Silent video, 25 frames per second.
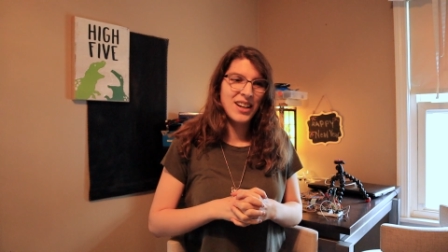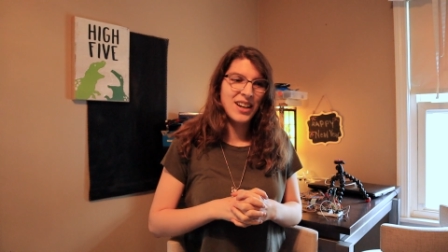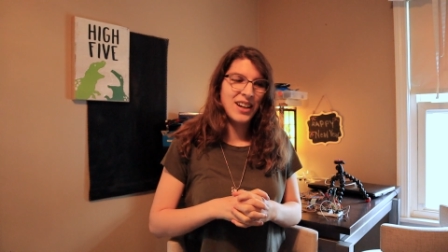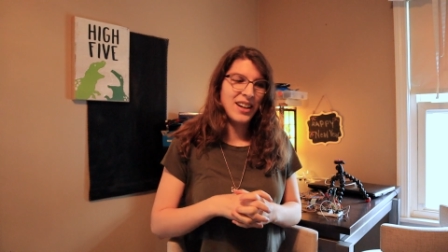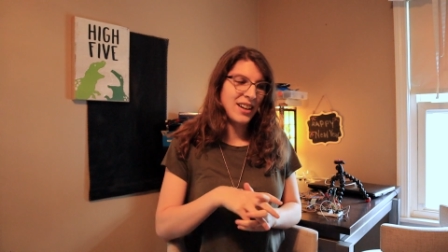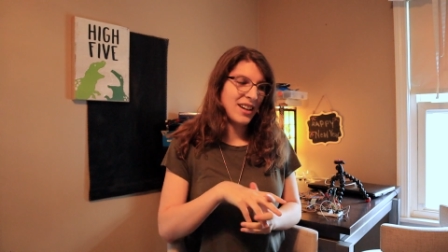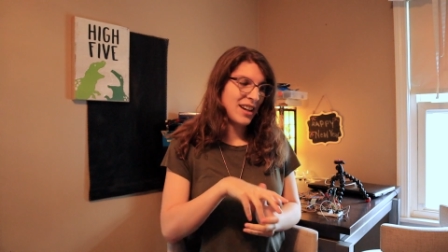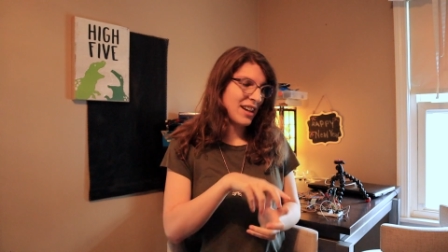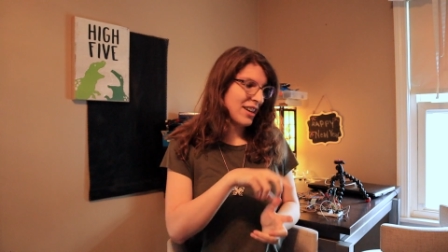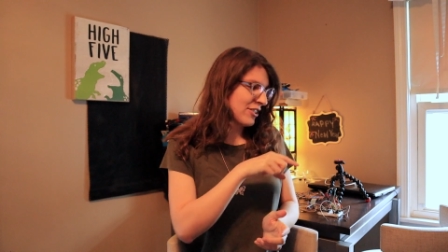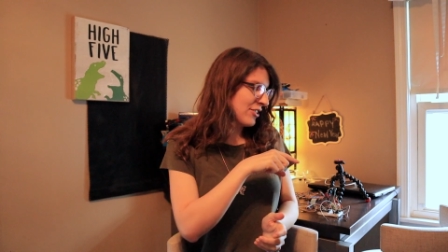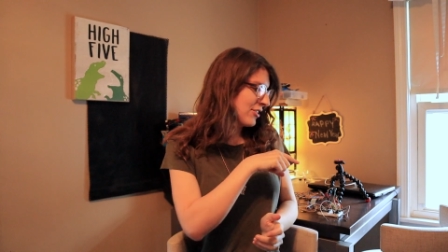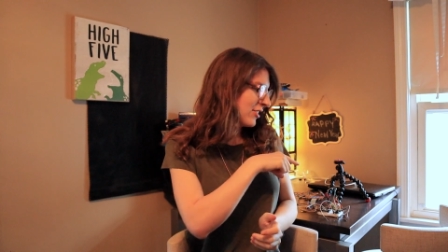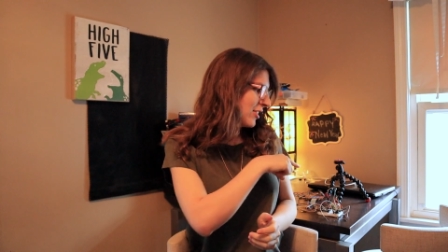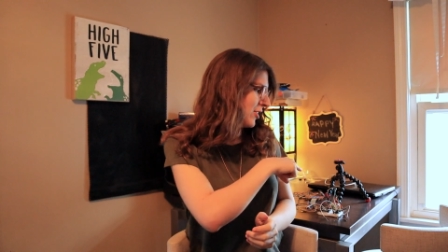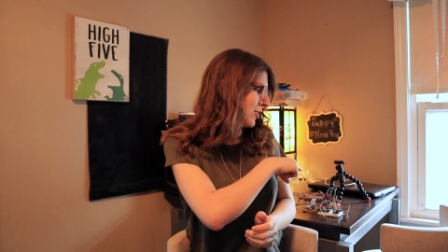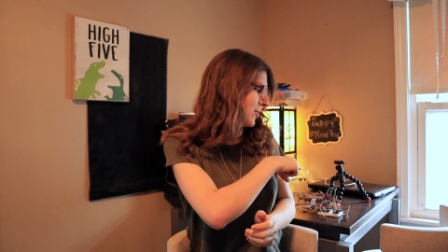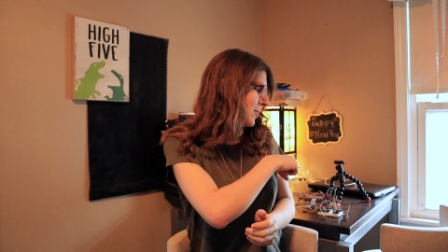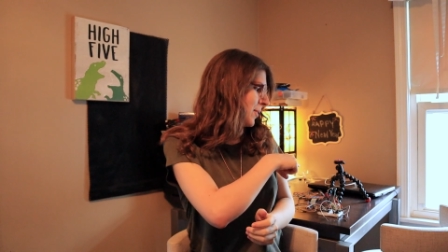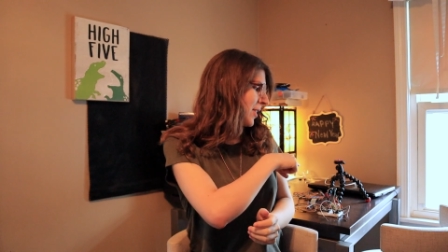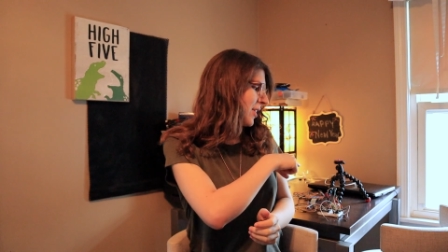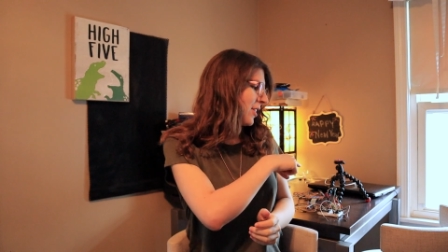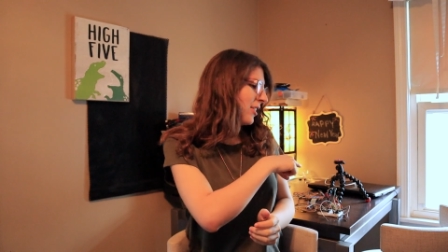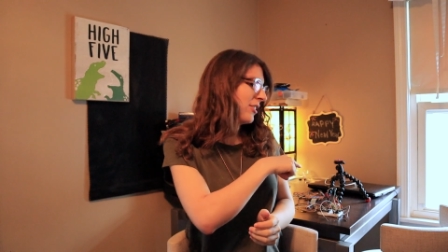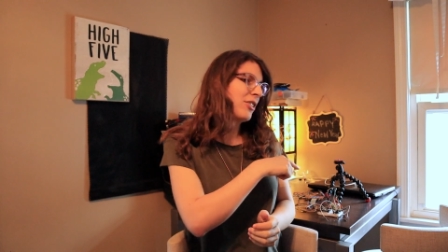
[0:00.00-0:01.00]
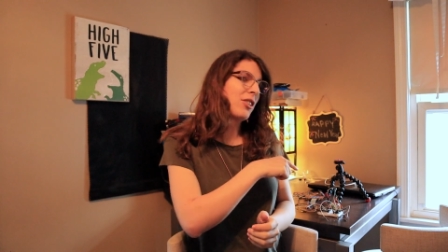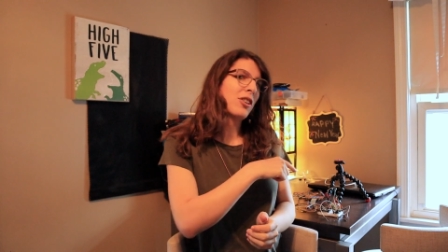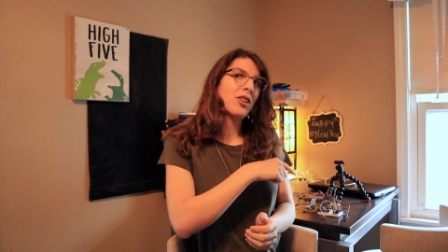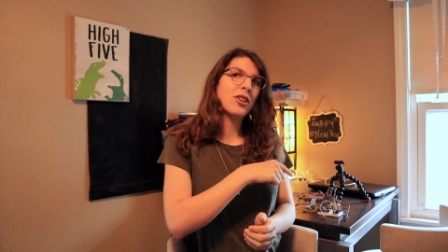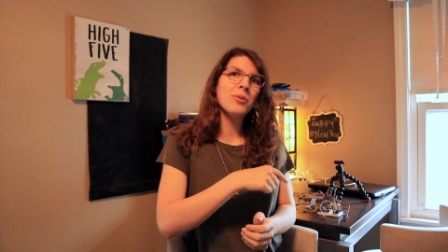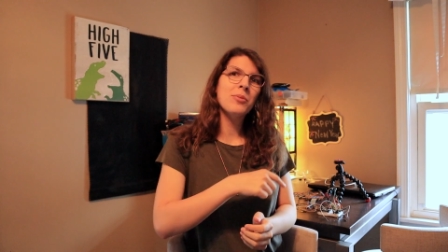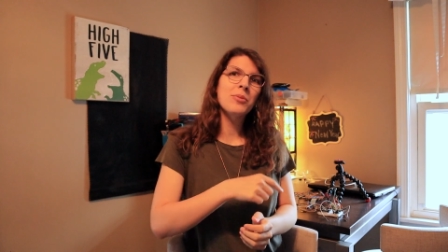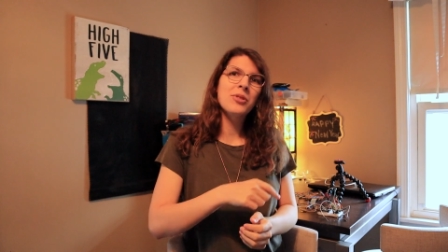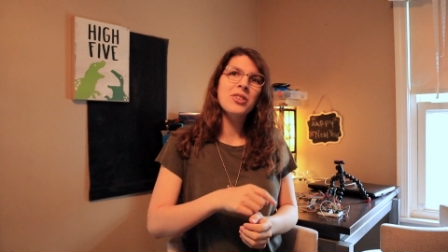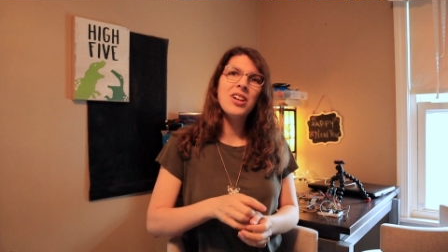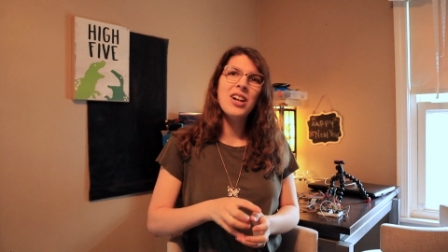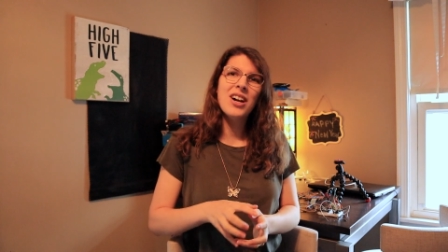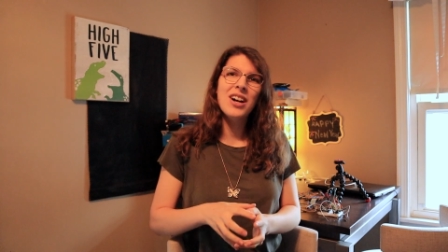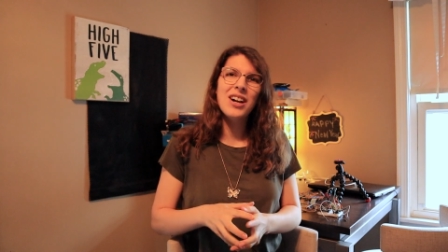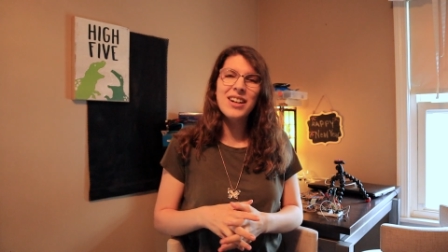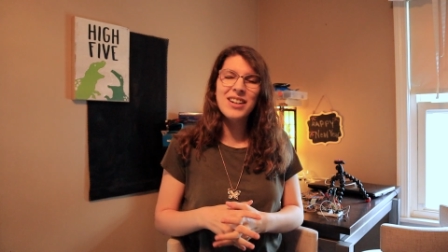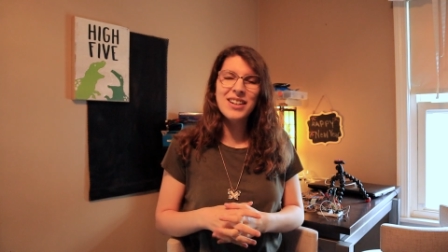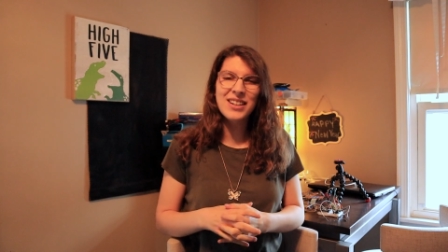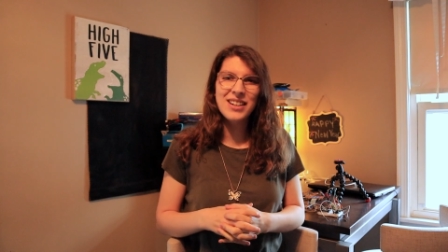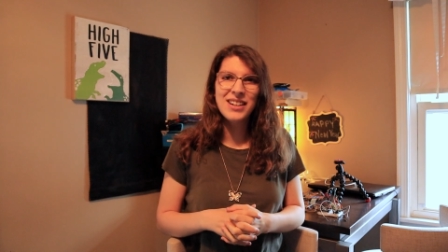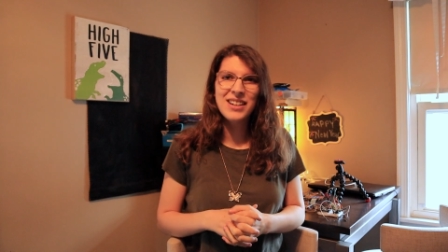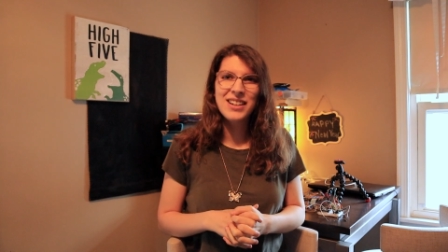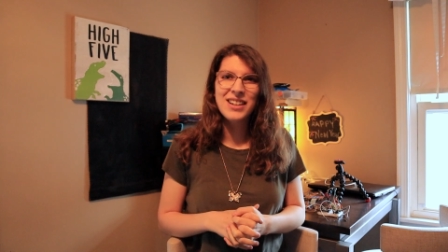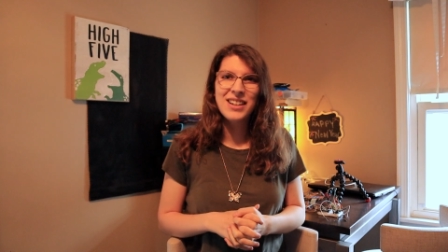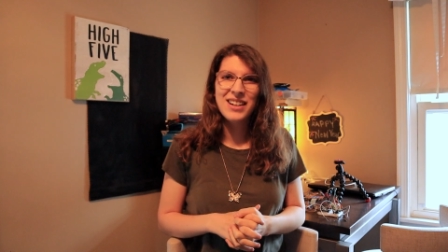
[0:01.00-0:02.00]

I'm actually doing an alarm clock.